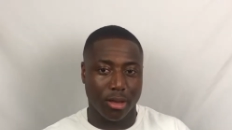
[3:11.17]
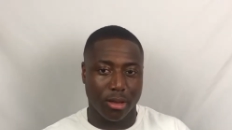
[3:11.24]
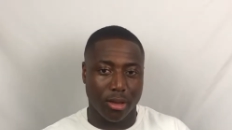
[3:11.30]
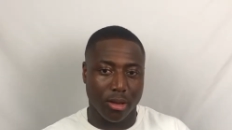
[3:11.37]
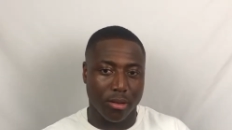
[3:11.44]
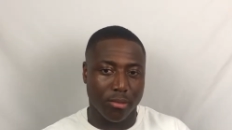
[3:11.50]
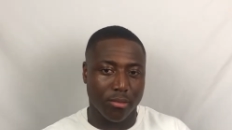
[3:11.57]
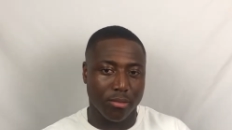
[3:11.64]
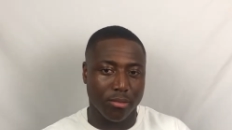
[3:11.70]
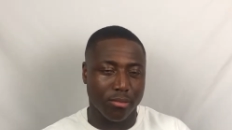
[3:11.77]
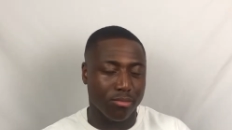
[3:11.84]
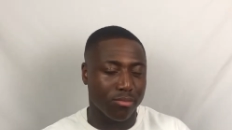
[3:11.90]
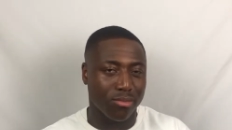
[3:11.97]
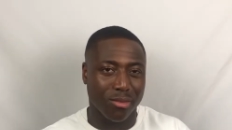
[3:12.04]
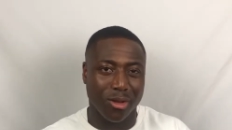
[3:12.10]

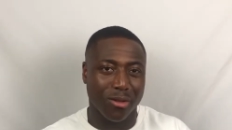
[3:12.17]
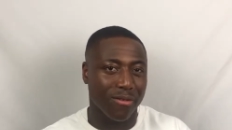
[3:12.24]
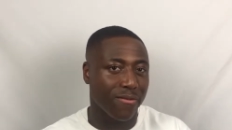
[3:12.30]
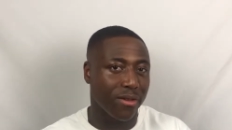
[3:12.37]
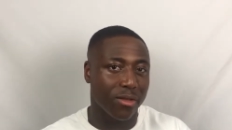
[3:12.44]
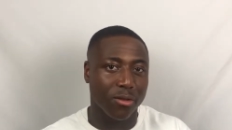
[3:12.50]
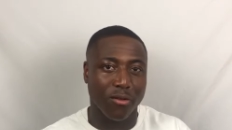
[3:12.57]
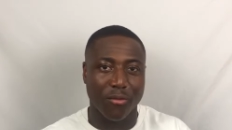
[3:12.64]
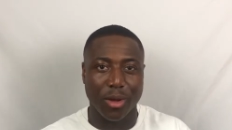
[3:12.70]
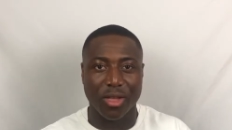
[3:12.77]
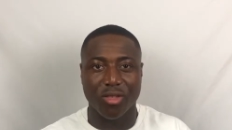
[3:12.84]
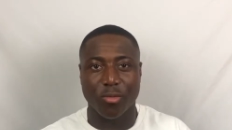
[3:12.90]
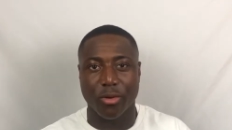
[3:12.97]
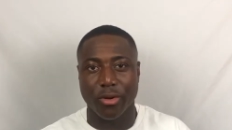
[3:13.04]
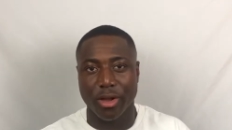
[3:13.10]
I was feeding off my
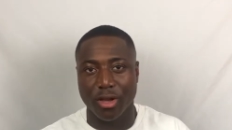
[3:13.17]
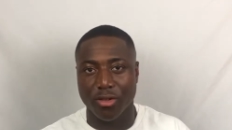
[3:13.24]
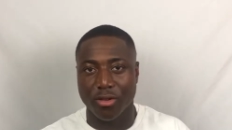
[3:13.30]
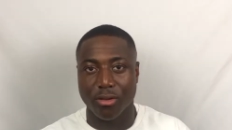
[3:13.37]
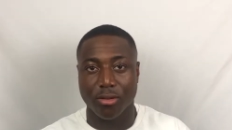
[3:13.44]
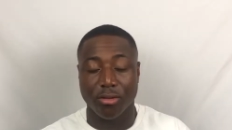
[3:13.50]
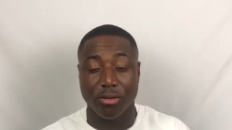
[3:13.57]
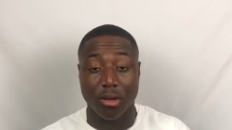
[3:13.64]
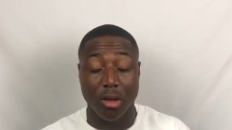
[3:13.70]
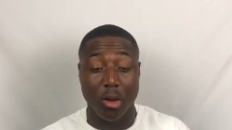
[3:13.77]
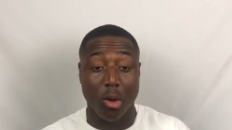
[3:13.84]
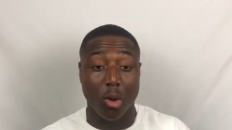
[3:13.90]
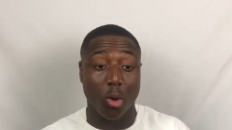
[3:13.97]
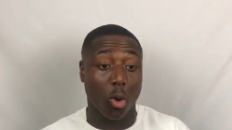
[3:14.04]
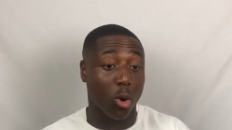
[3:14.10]
inspirations,
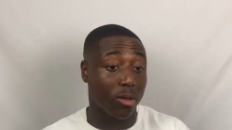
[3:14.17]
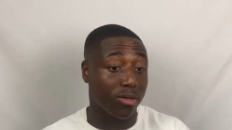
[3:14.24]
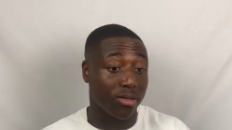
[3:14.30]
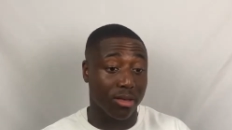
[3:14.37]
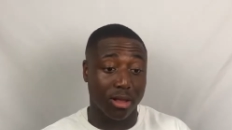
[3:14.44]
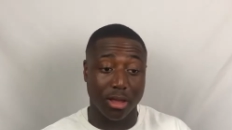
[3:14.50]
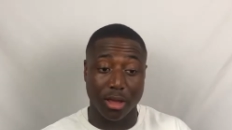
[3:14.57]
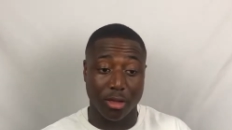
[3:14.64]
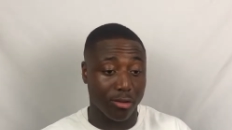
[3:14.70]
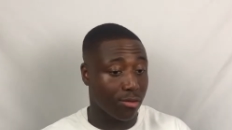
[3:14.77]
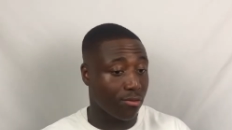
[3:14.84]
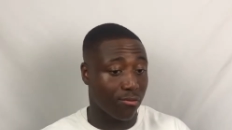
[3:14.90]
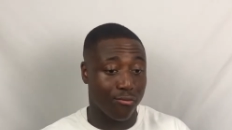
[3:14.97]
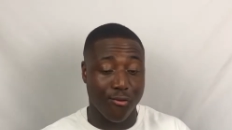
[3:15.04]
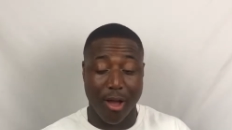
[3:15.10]
constantly
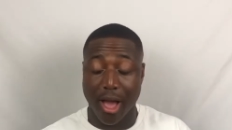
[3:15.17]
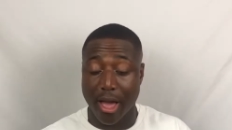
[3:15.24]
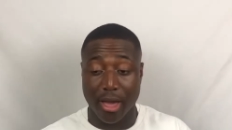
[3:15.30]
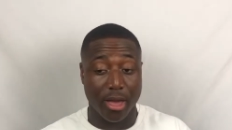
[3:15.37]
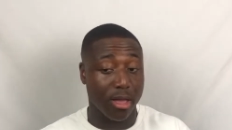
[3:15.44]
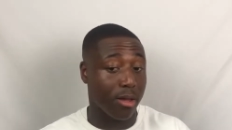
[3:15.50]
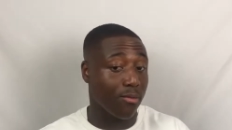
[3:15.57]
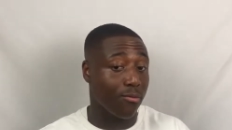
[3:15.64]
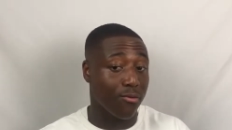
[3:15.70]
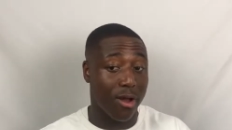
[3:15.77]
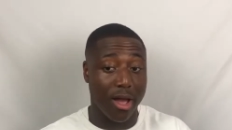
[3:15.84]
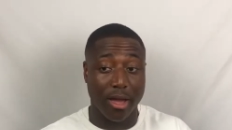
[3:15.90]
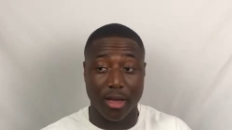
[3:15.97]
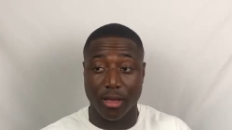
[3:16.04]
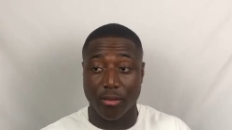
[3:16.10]
just writing
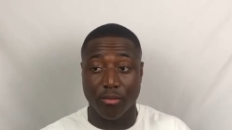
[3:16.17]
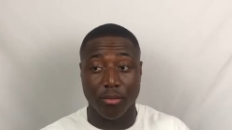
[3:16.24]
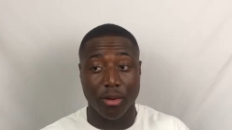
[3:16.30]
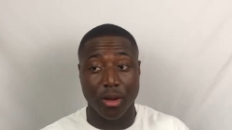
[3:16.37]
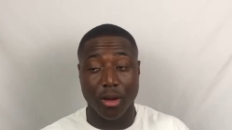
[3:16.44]
and